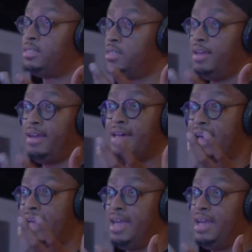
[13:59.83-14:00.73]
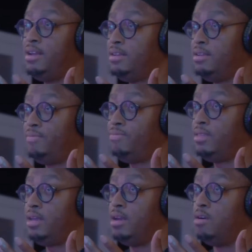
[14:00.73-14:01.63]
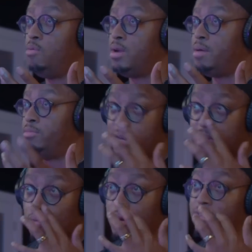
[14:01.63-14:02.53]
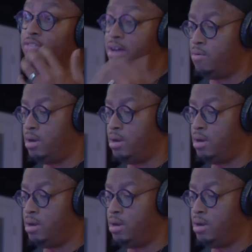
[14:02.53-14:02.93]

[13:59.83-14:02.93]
That's the thing that I hate, you know, when I'm trying to really